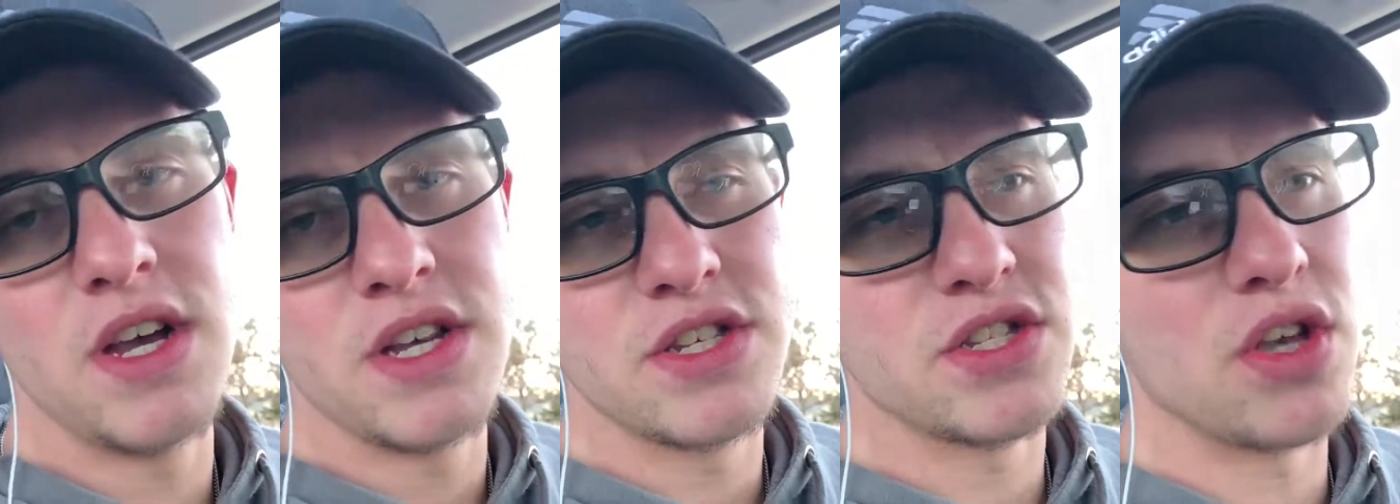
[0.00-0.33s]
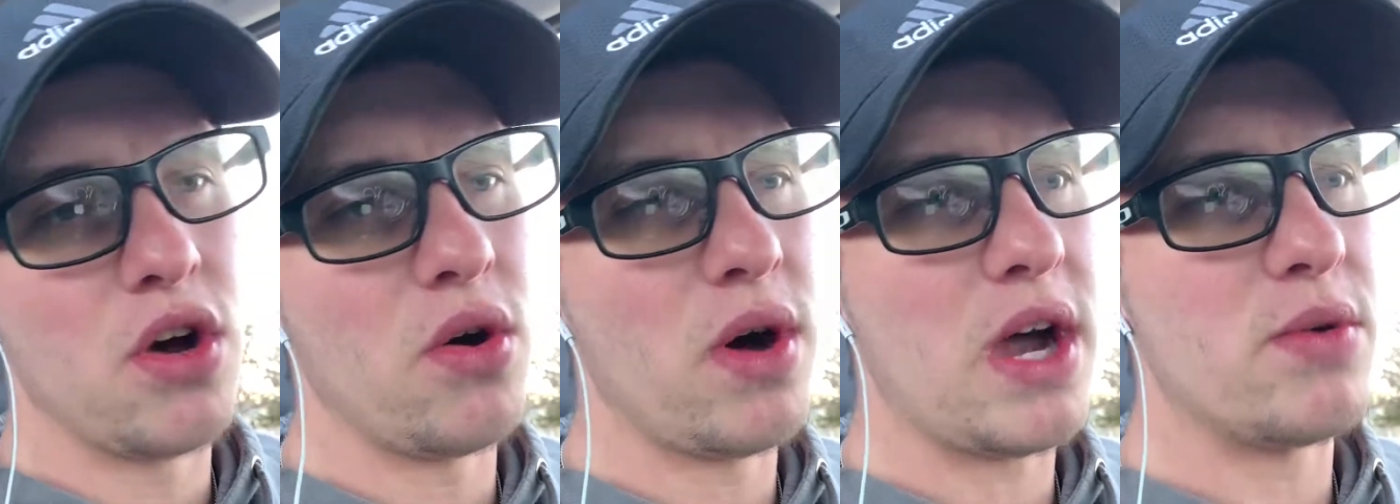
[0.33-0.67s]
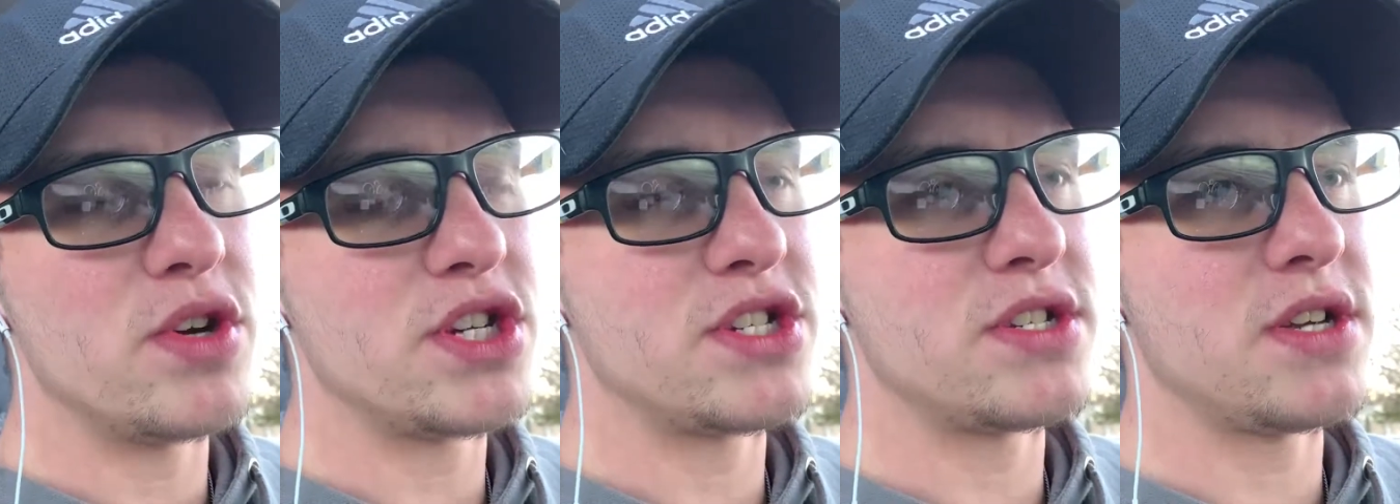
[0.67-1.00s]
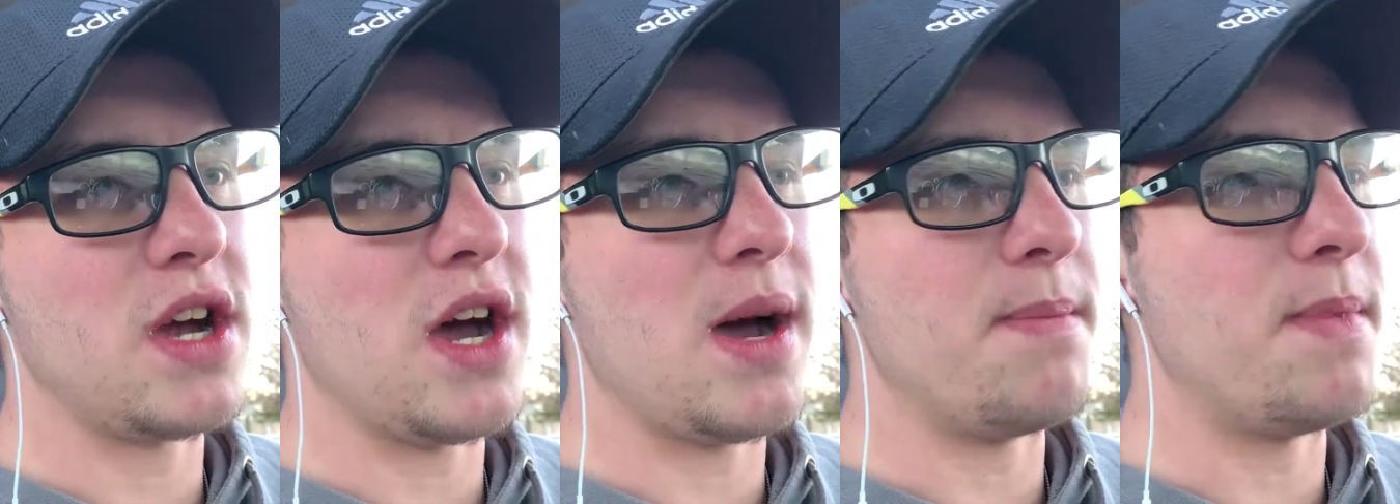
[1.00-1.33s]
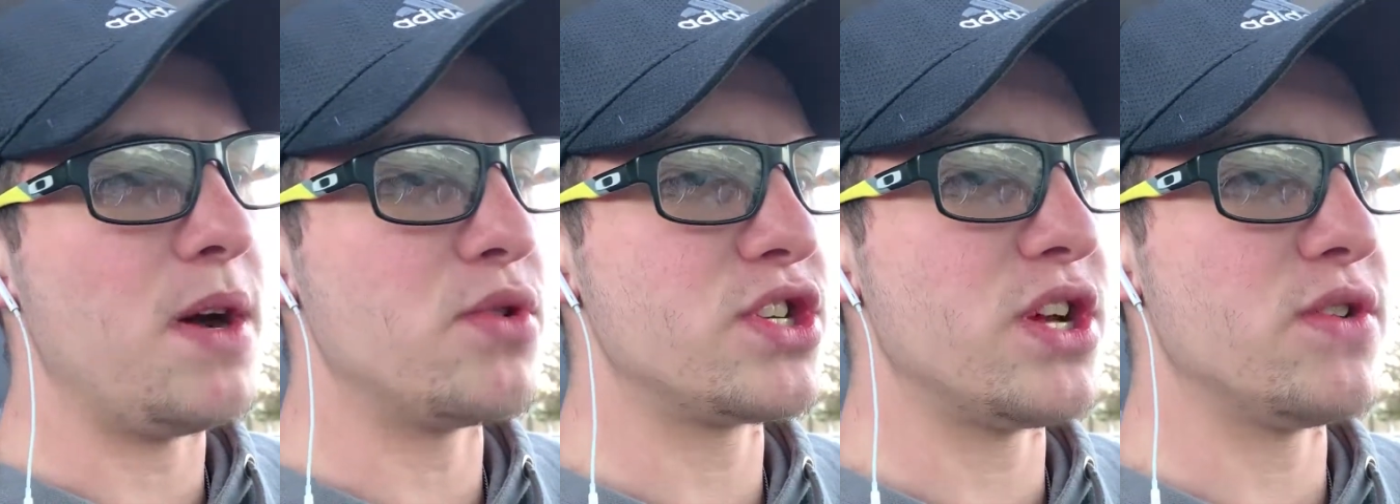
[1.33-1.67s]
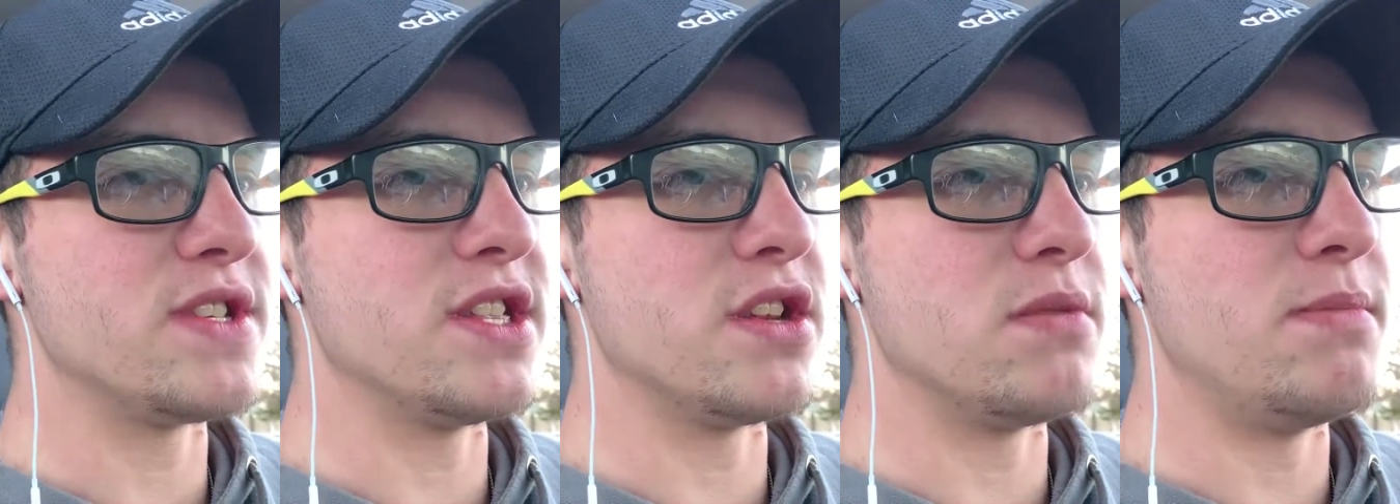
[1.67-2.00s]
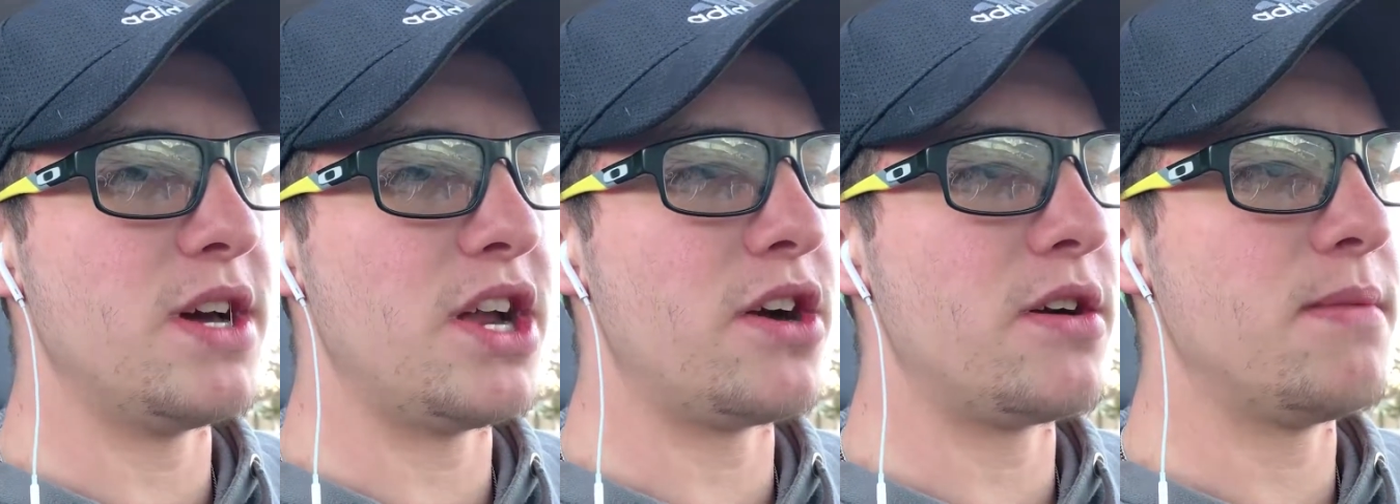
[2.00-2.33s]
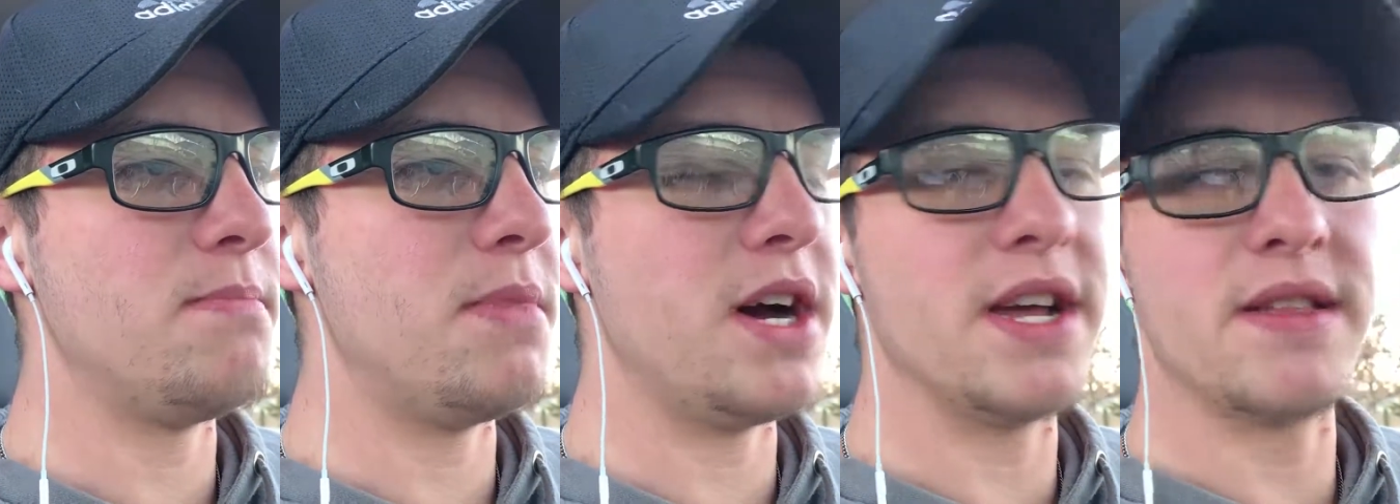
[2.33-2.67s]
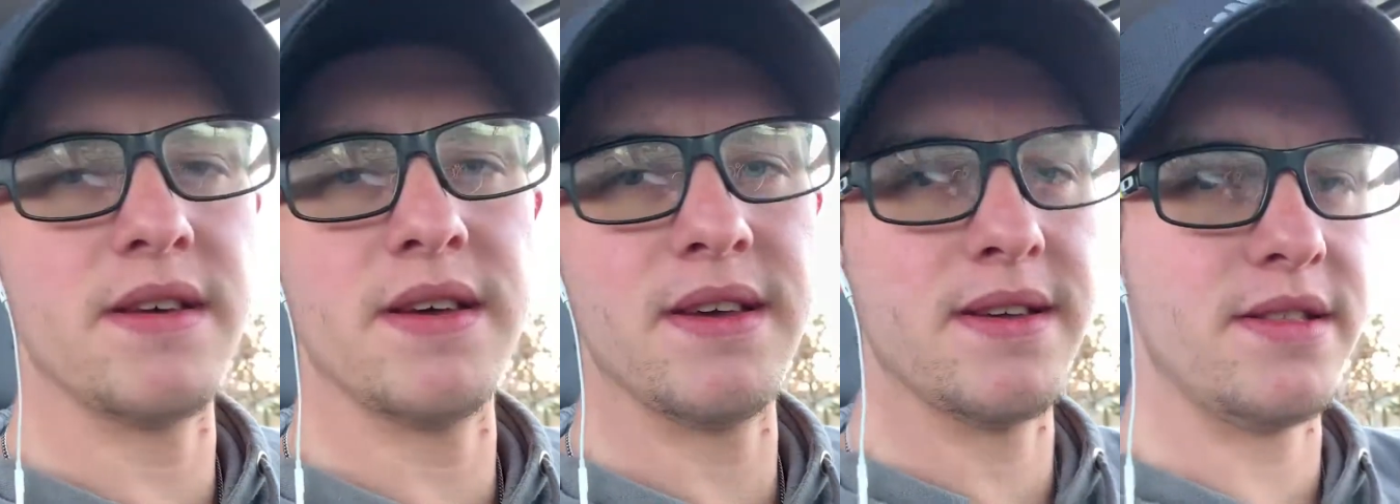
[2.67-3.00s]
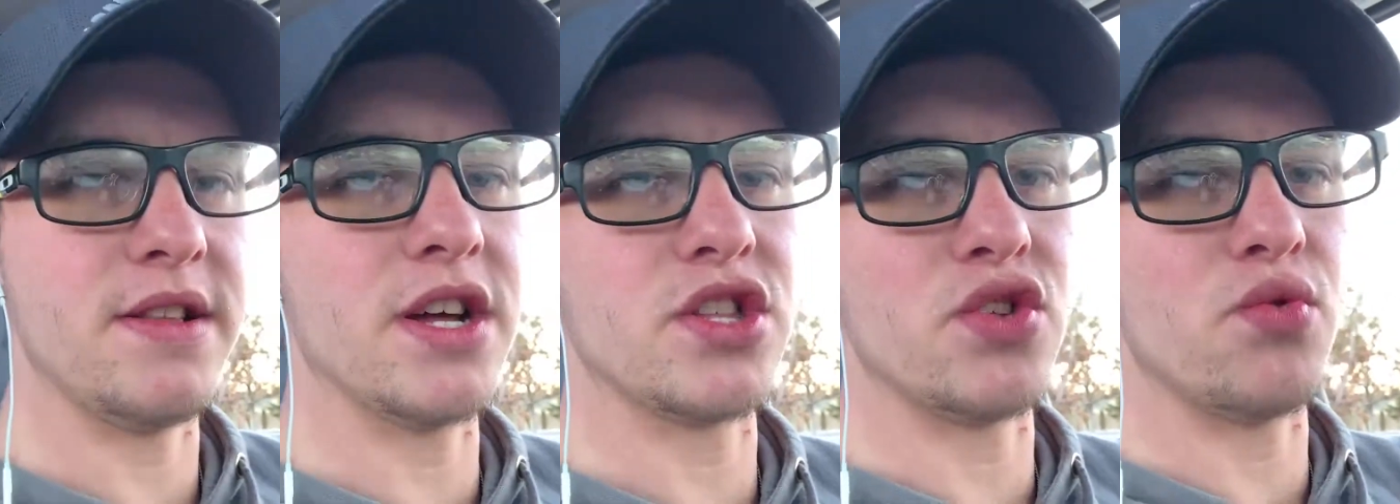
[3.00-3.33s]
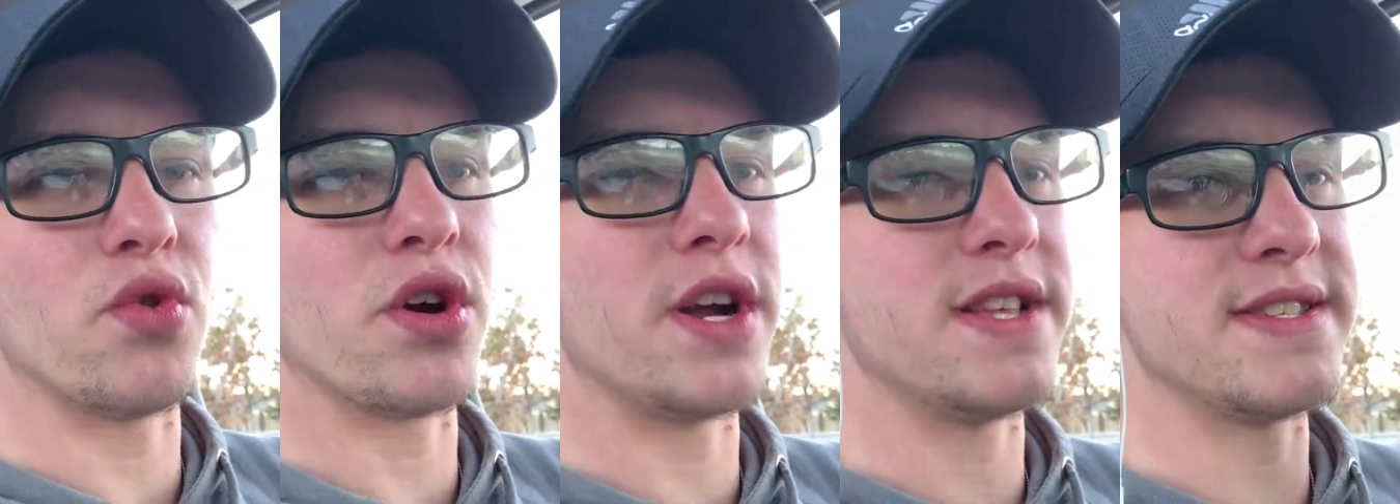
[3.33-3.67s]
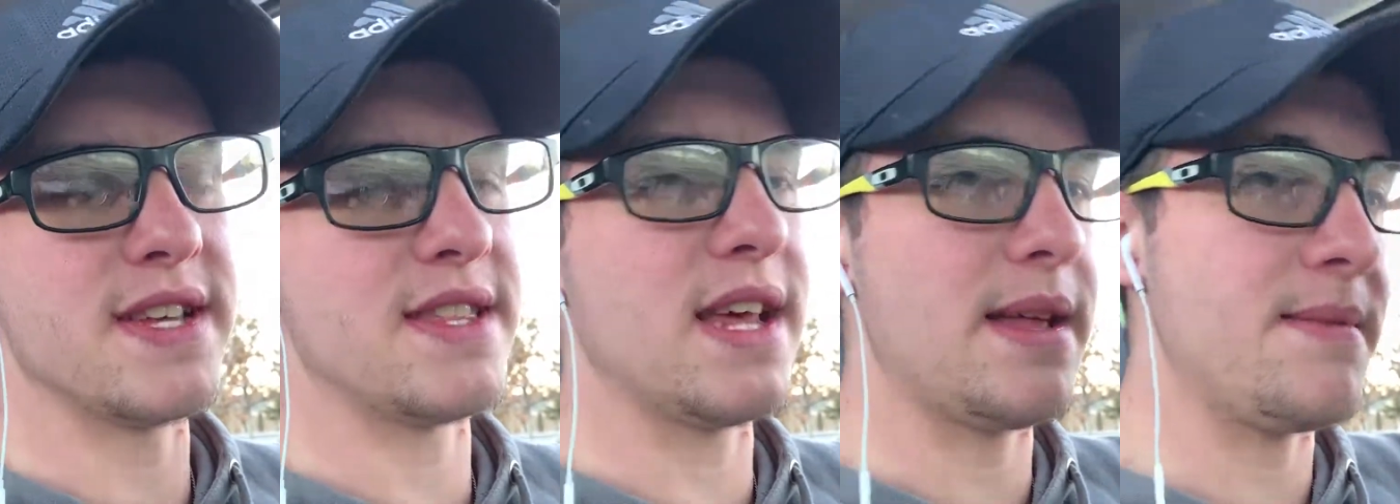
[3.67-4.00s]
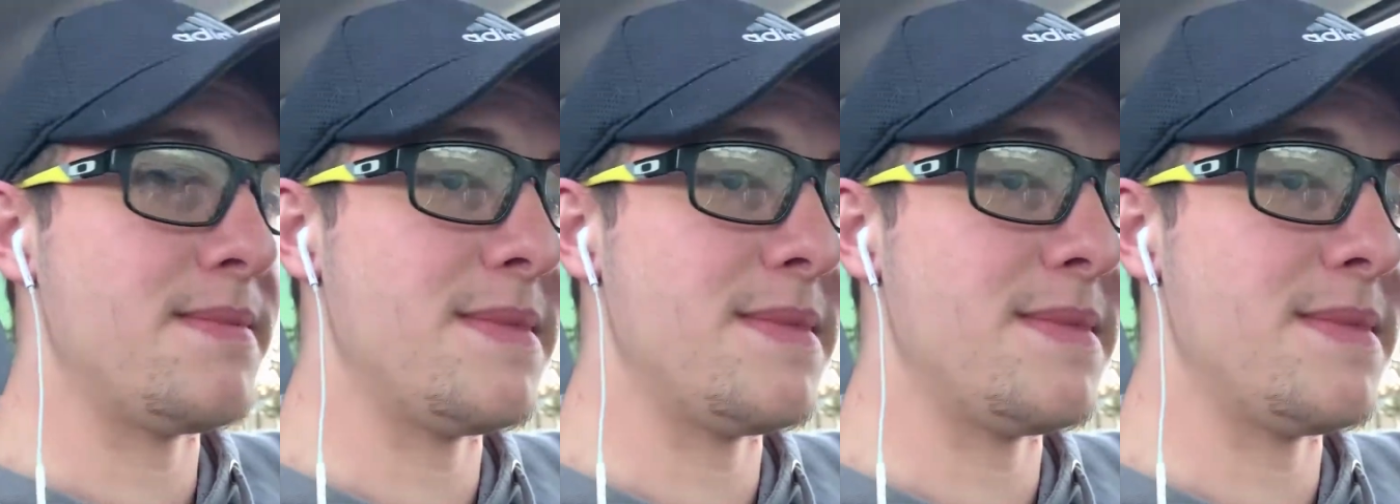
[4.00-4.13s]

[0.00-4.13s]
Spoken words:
So I wish that was a little better, but not to worry. It's not that